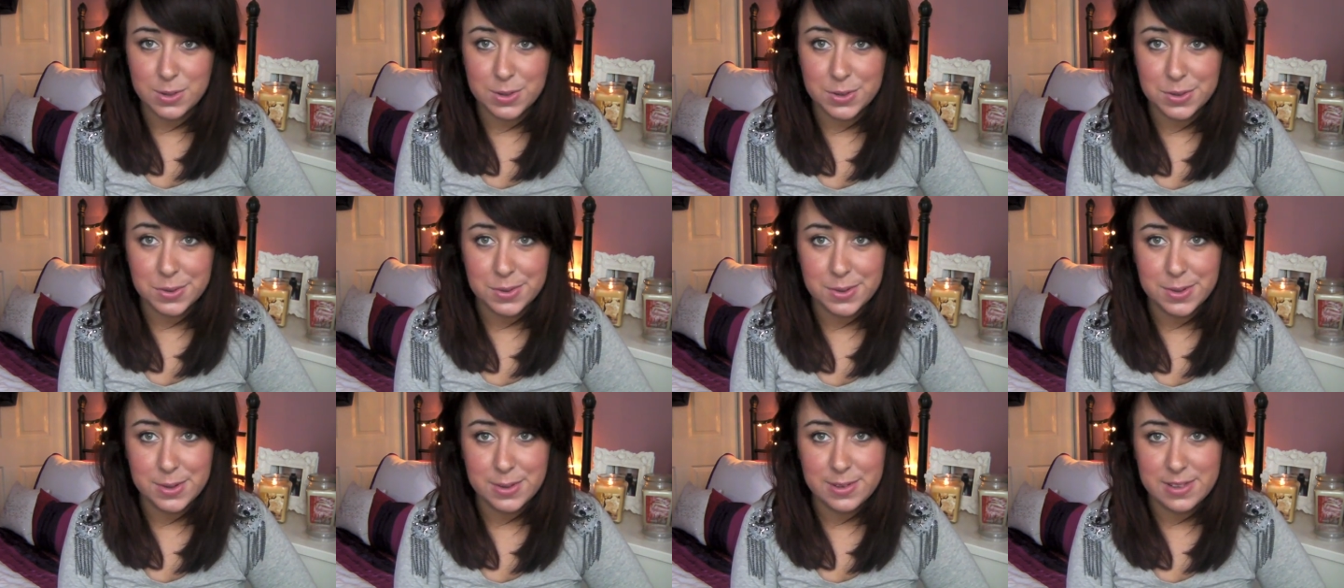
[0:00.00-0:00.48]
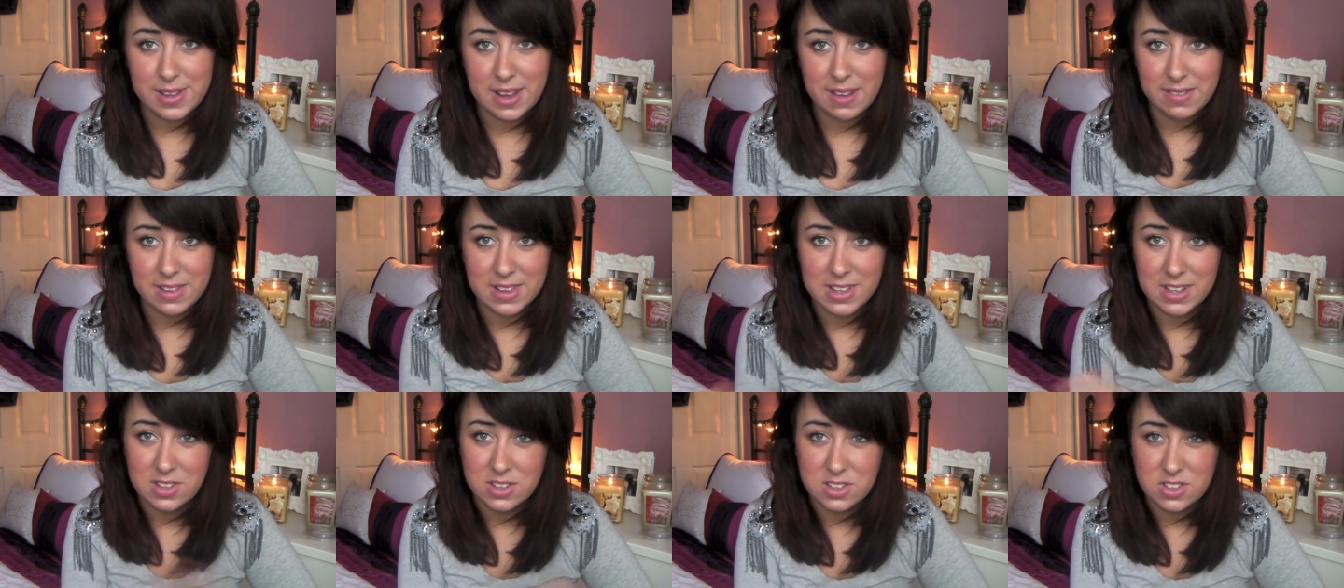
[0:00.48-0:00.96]
gurus have
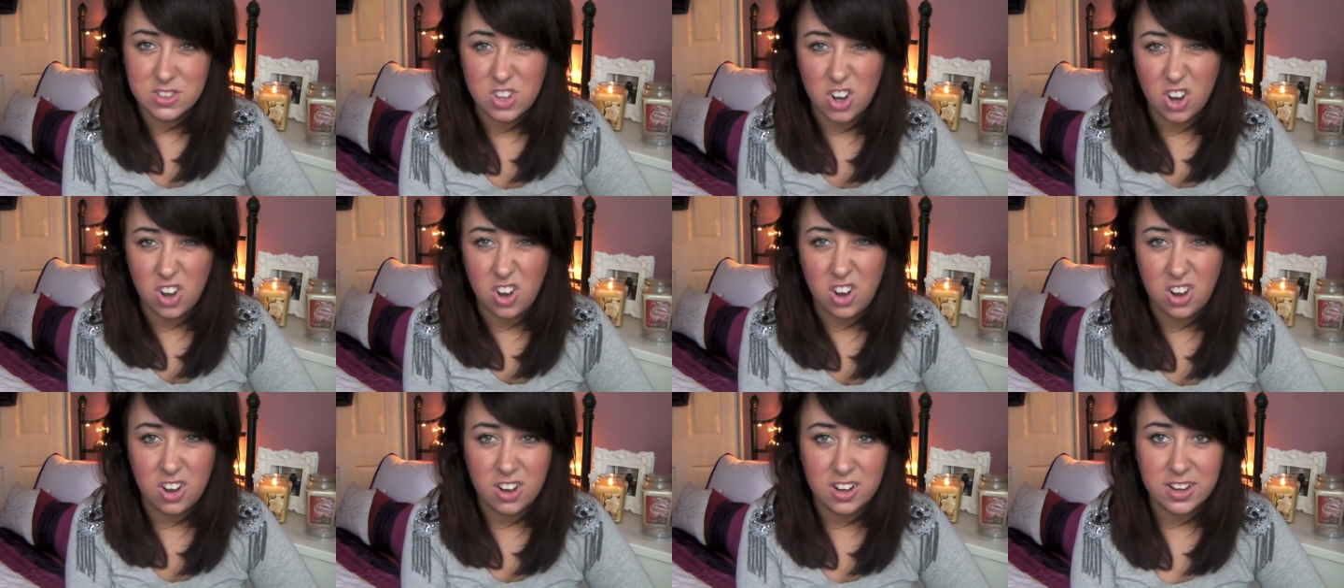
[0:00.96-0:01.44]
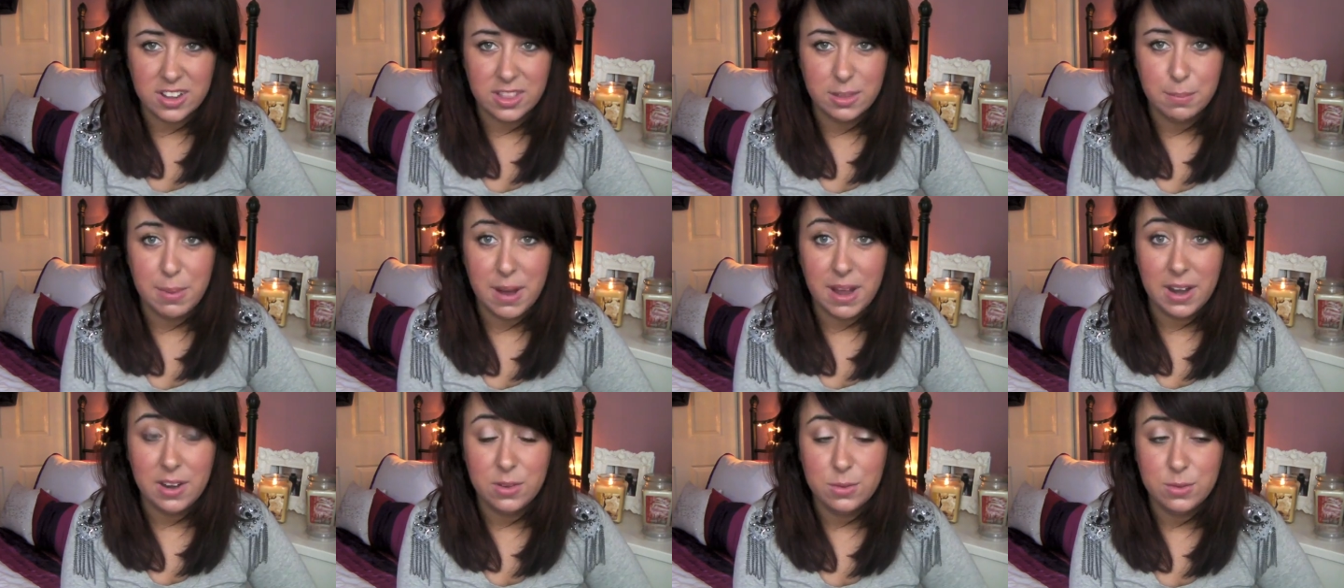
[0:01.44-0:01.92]
a little talk, and the
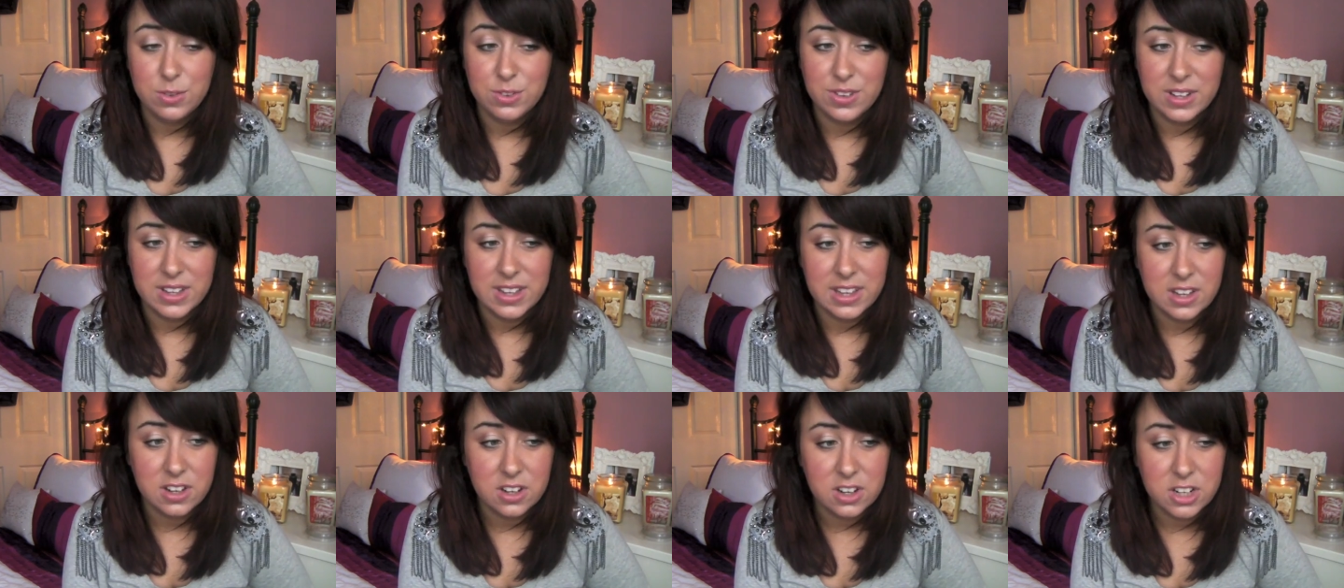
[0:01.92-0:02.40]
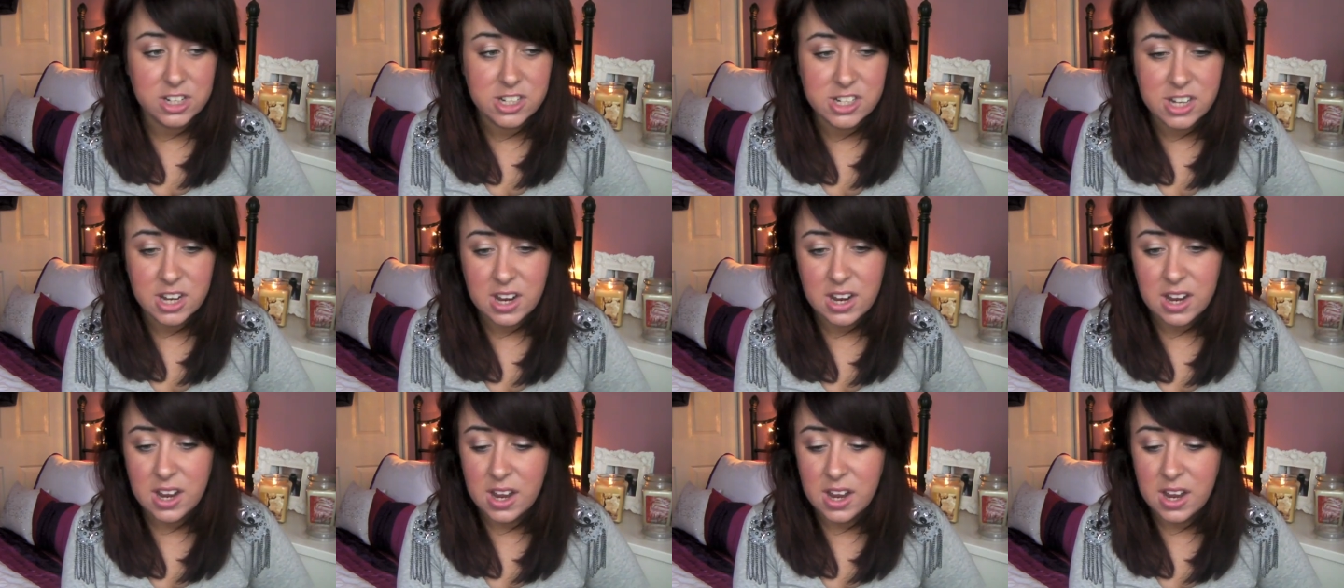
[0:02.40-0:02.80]
panel was really good.